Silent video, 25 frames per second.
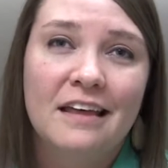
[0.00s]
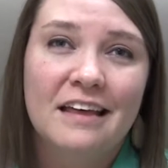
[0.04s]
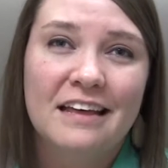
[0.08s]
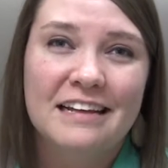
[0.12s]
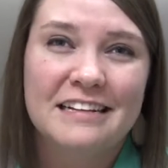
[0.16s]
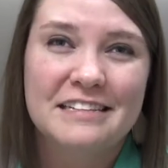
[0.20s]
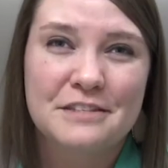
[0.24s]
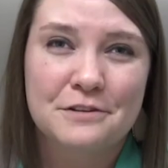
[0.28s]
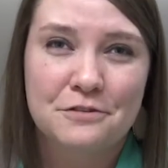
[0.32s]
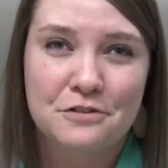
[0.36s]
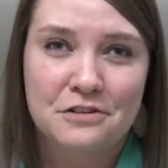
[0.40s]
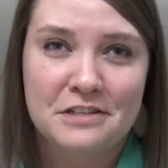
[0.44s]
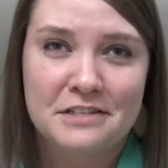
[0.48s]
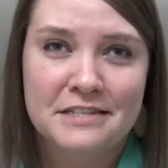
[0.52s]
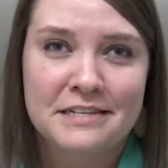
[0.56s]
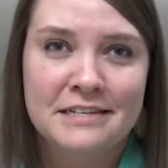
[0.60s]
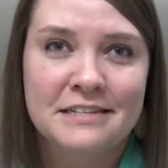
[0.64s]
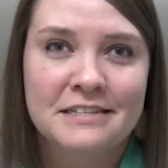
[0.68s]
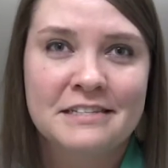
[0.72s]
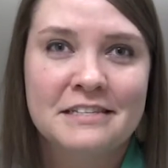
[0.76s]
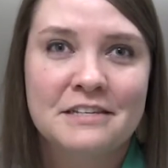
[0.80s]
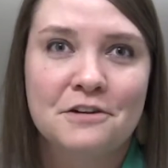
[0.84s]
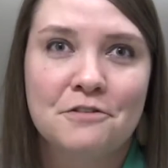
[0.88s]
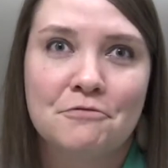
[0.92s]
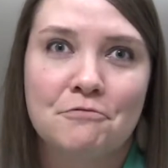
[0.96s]
And so just
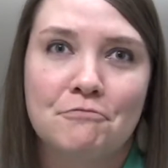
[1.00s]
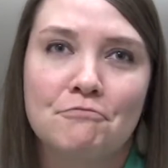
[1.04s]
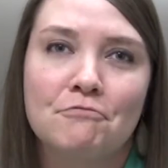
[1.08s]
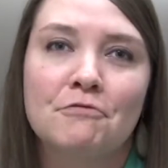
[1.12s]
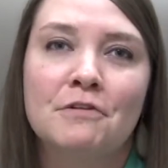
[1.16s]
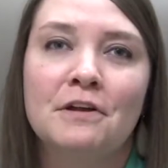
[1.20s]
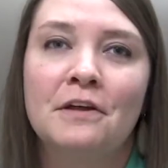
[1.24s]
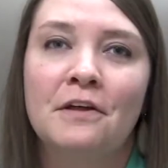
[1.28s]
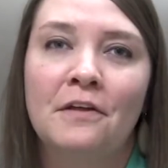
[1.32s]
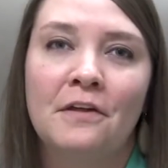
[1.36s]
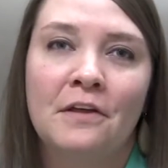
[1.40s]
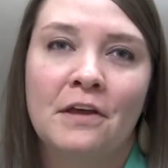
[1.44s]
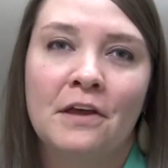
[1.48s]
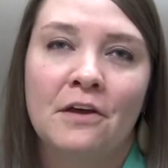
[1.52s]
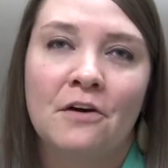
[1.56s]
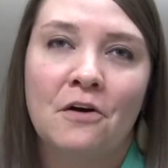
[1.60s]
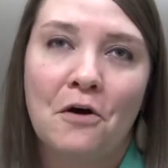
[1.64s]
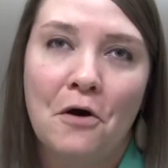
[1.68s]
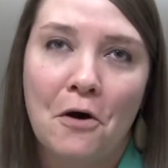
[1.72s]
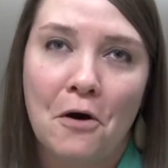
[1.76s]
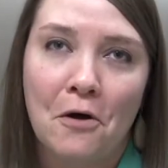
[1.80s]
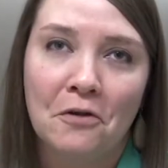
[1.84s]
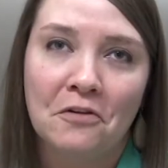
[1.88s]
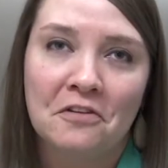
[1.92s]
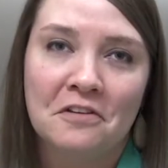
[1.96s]
things that had really
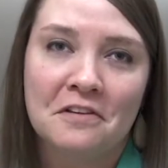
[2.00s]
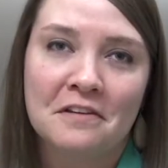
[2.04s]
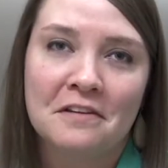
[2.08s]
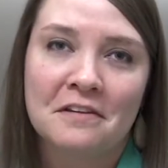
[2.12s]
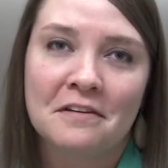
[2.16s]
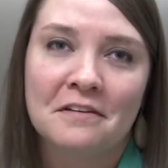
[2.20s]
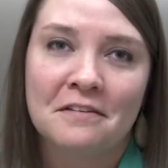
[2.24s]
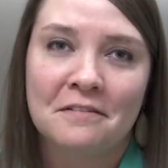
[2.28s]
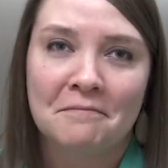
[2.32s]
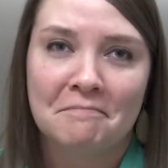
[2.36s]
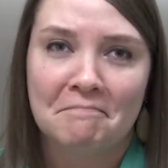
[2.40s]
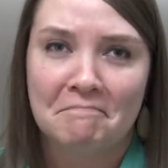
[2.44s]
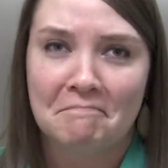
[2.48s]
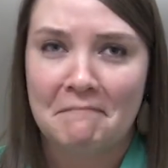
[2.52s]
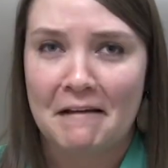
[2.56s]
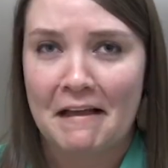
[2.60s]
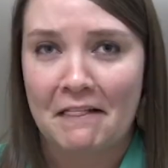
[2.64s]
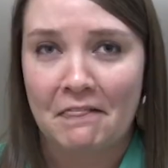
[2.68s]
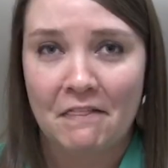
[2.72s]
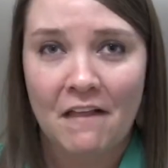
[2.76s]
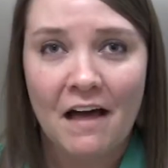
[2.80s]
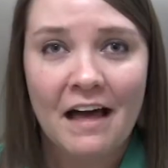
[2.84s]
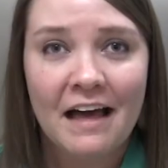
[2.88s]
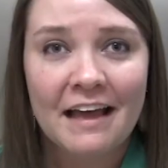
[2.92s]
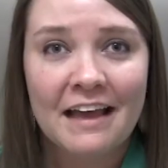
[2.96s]
halted my
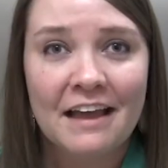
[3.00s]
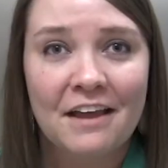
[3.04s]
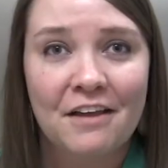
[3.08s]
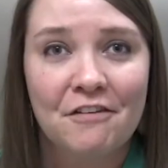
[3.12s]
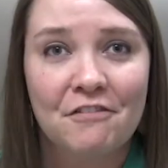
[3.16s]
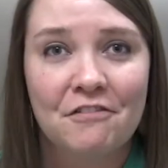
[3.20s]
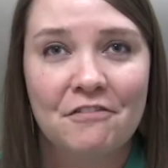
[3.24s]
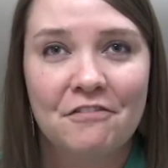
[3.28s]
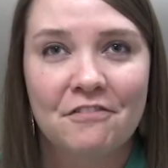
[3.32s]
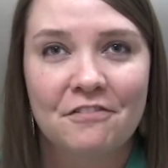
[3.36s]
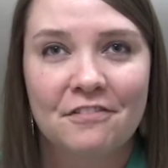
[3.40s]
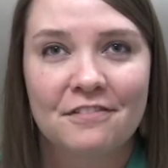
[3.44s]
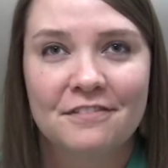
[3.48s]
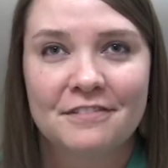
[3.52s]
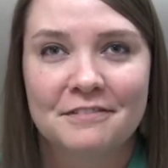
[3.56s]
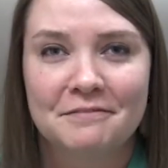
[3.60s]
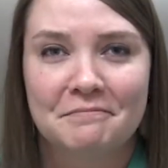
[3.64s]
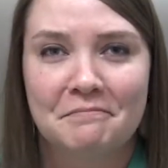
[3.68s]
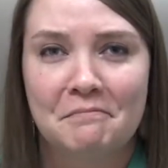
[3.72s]
life,